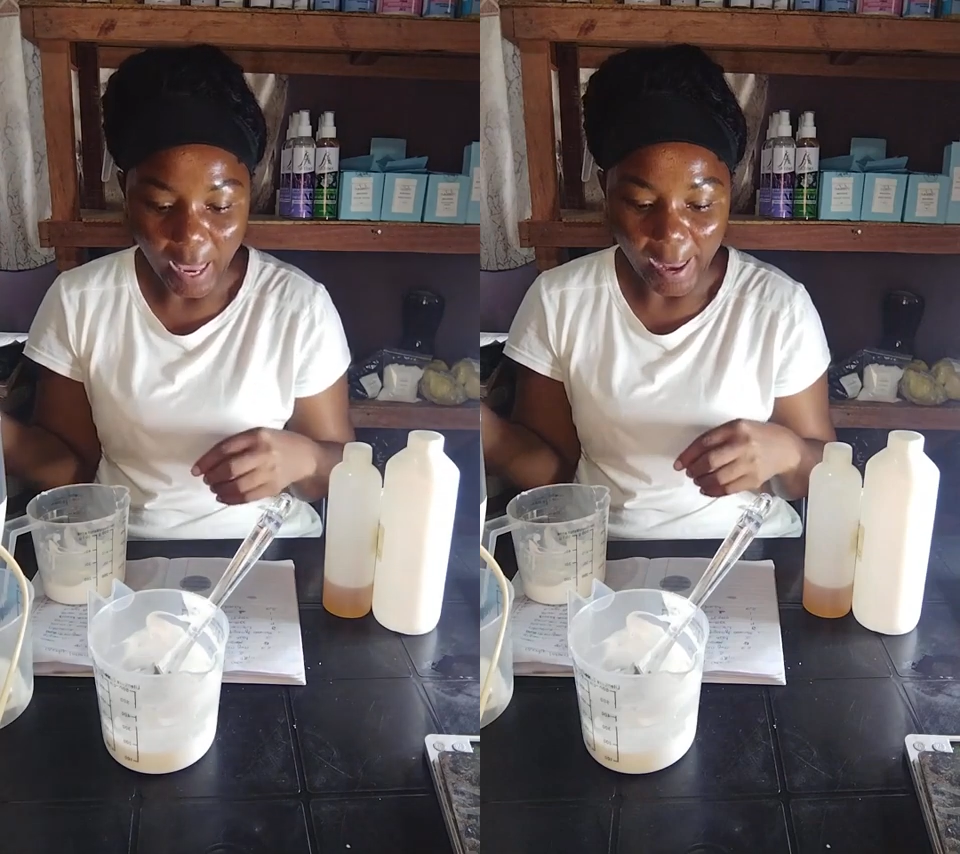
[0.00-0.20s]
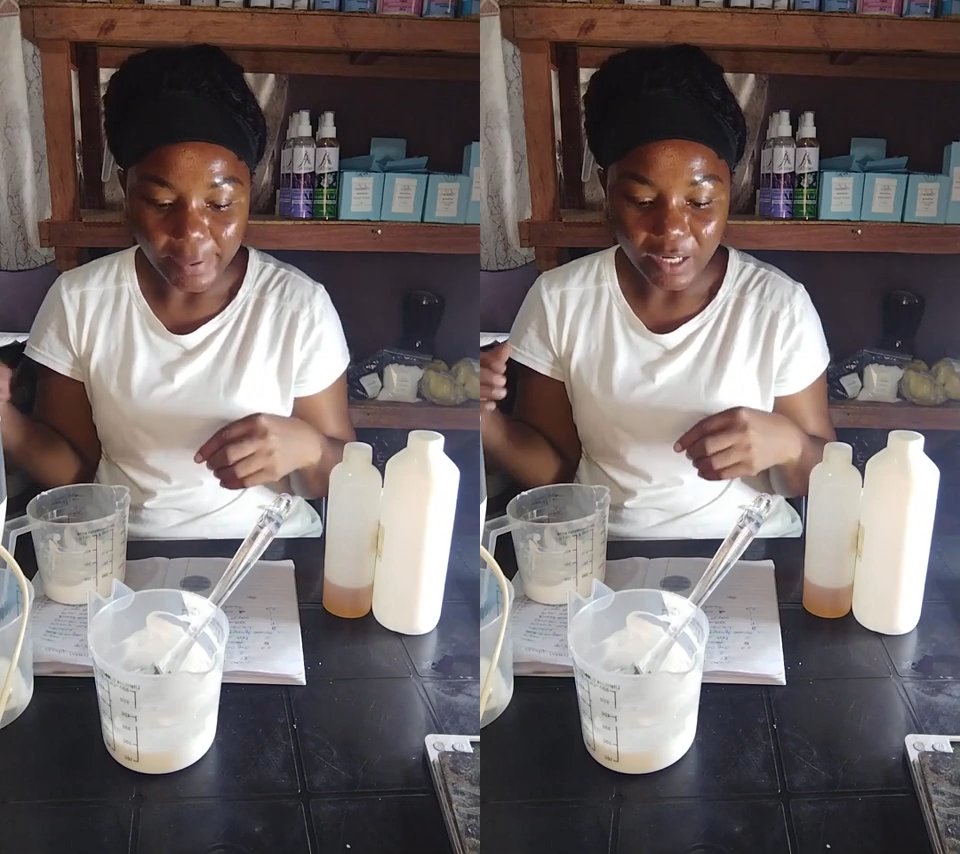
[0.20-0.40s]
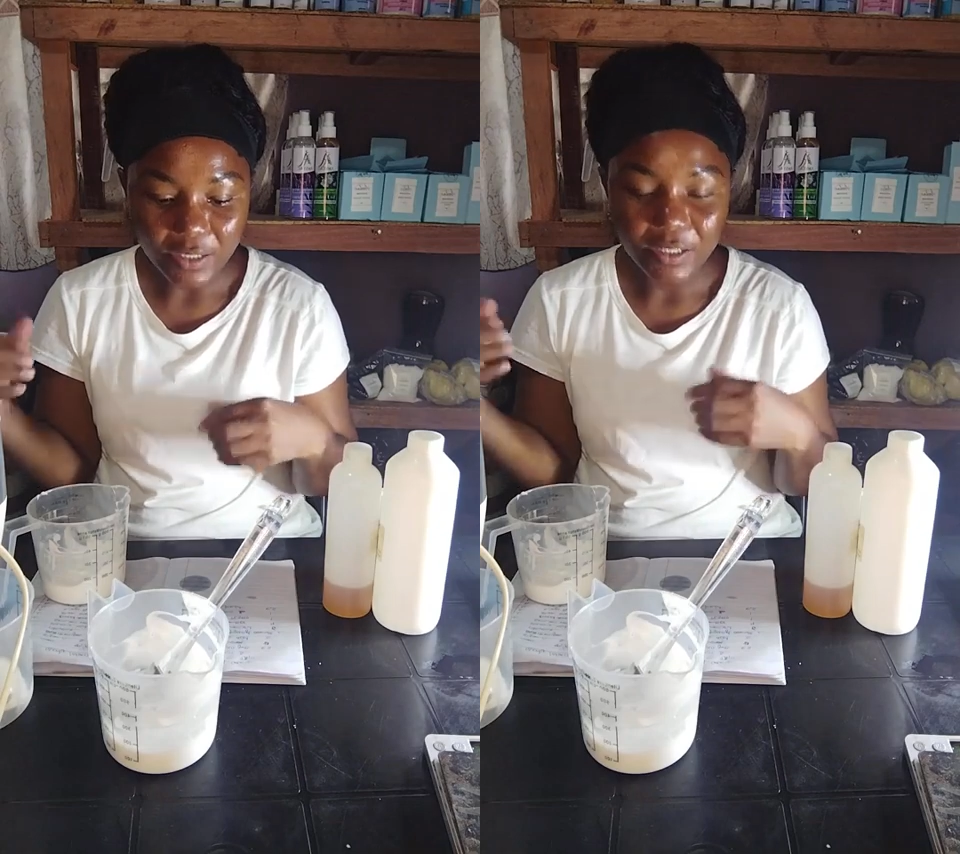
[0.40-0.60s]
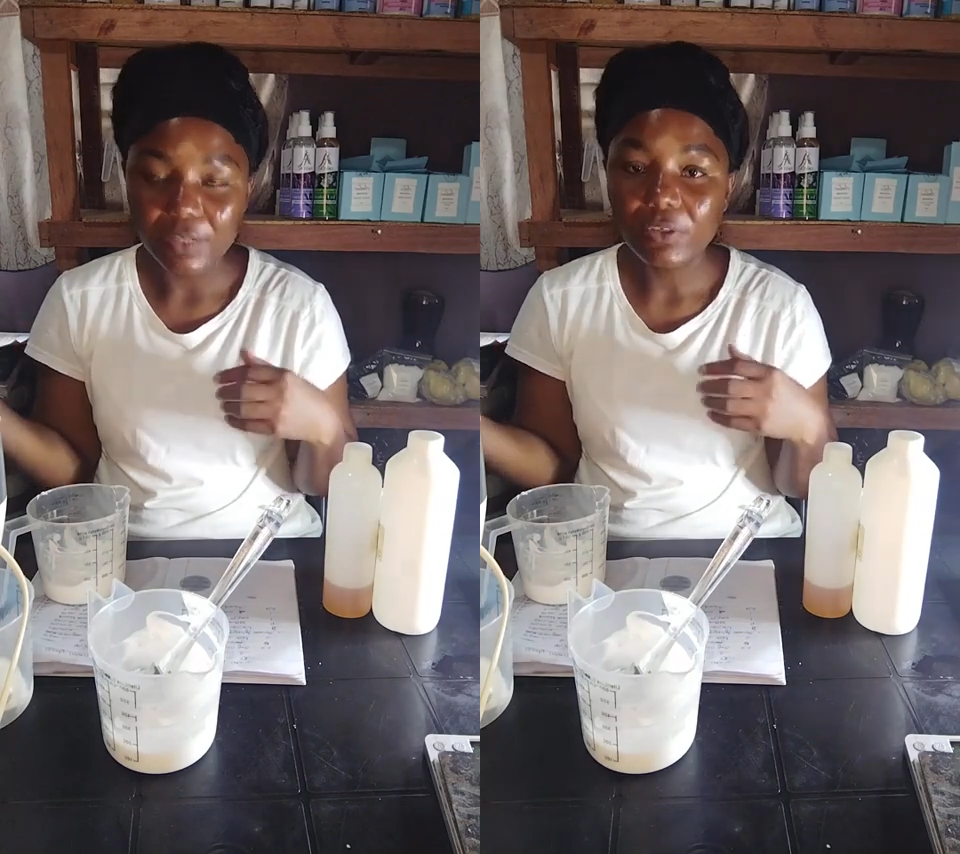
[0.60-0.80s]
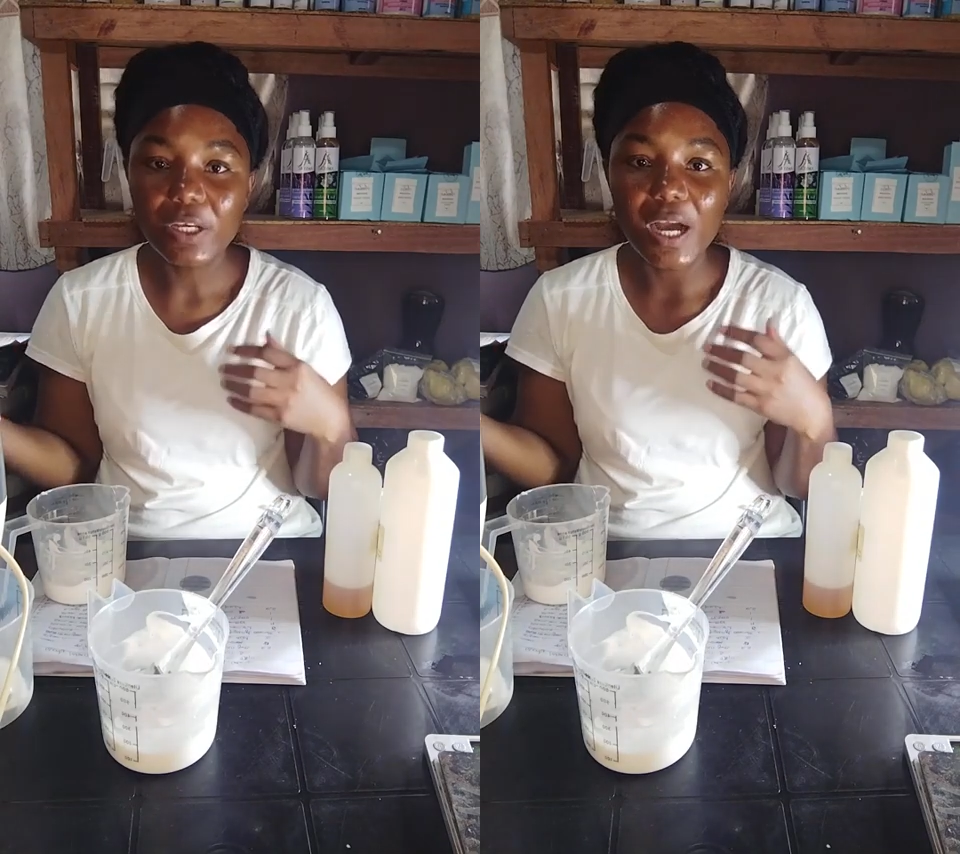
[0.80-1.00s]
And then
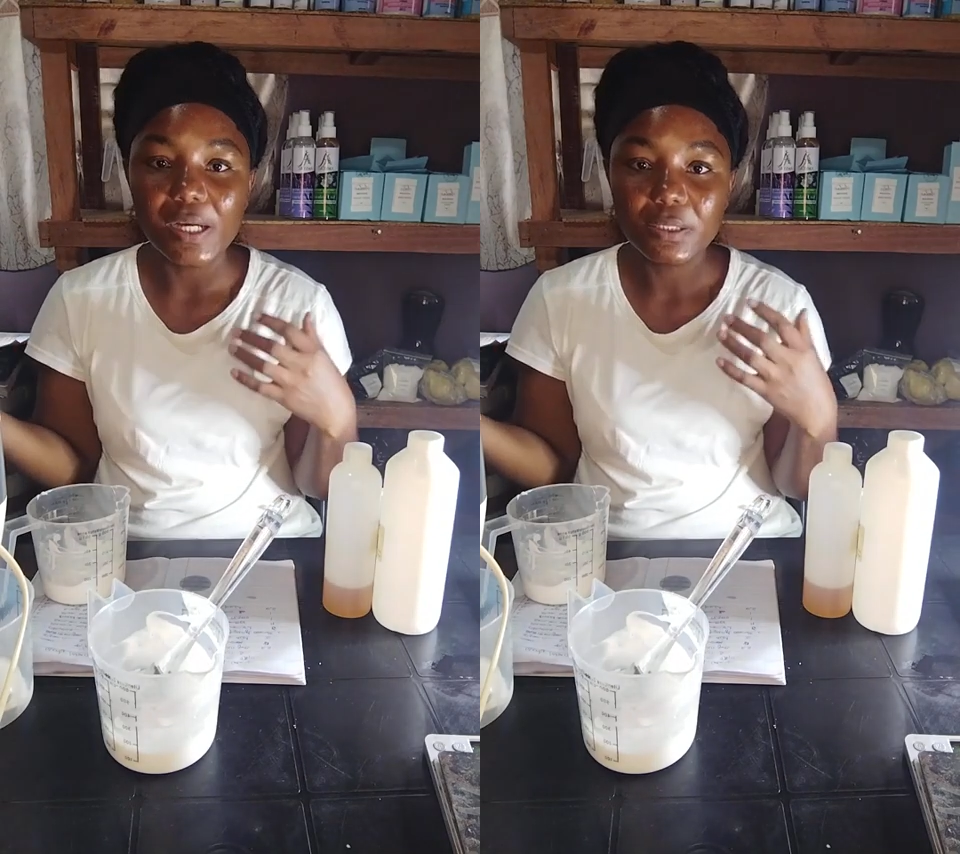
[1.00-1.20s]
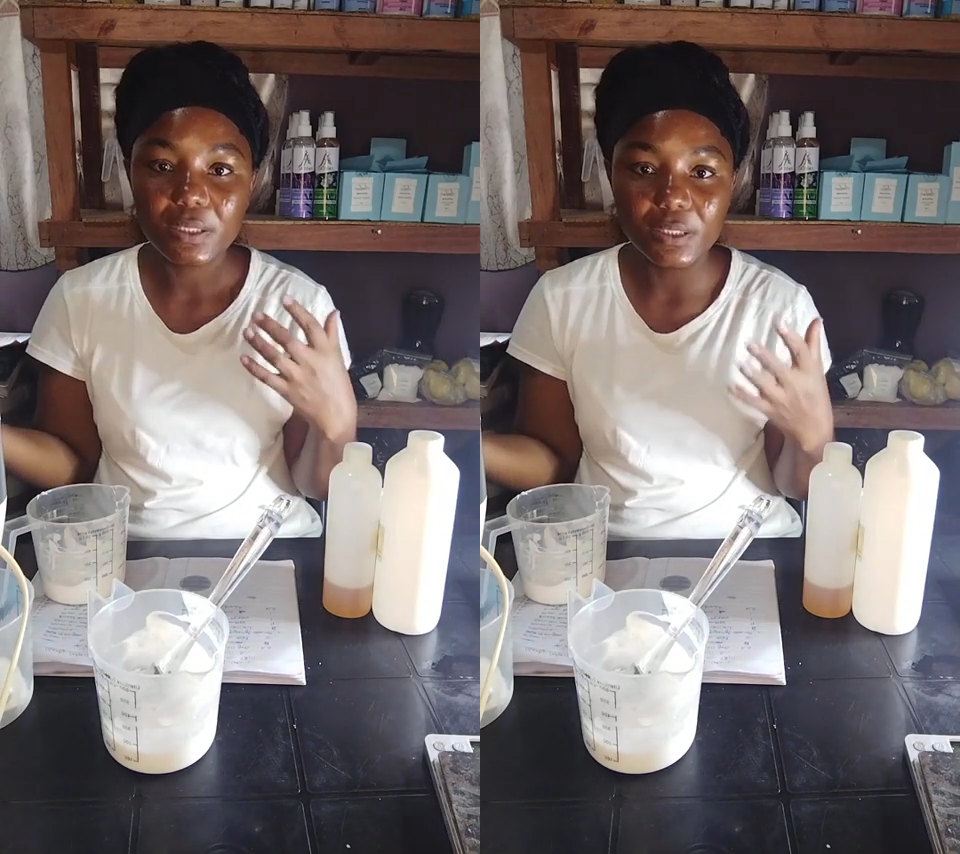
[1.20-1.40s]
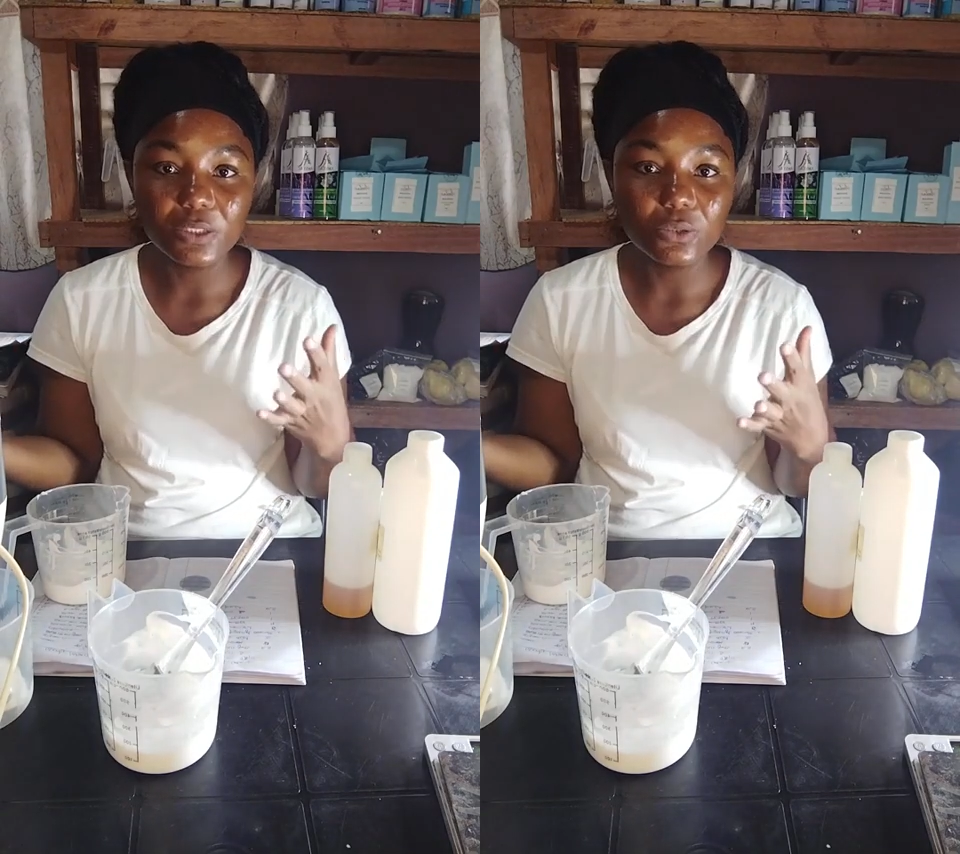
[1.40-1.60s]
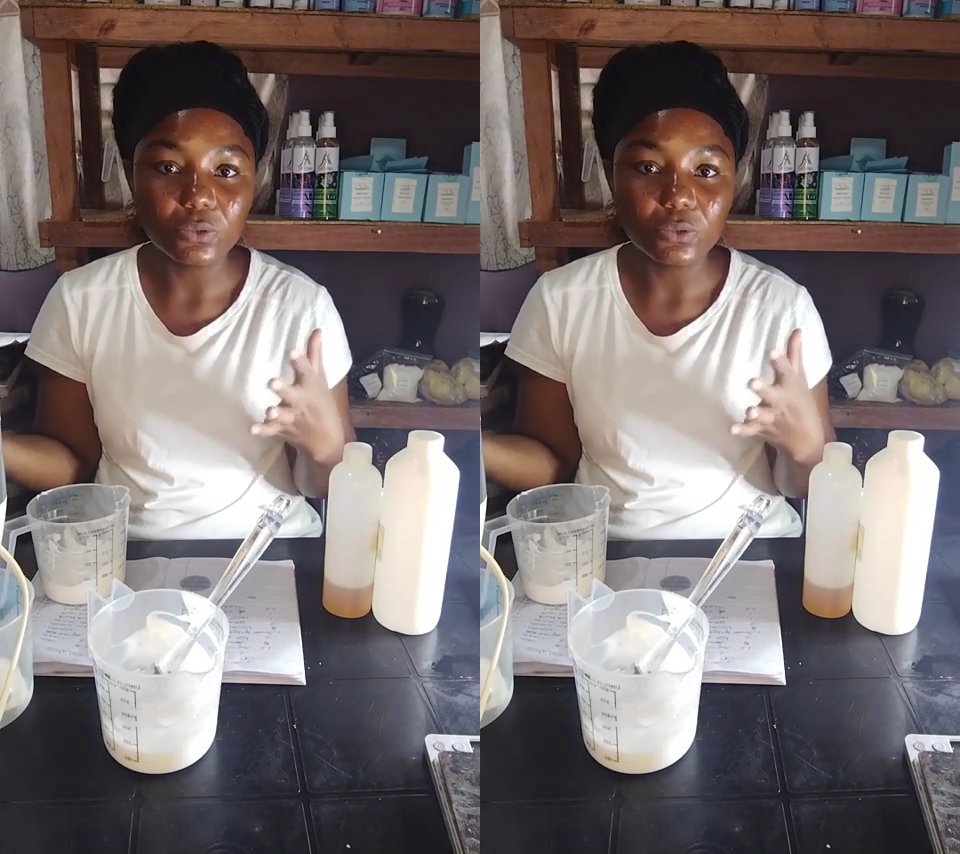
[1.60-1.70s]
stearic acid,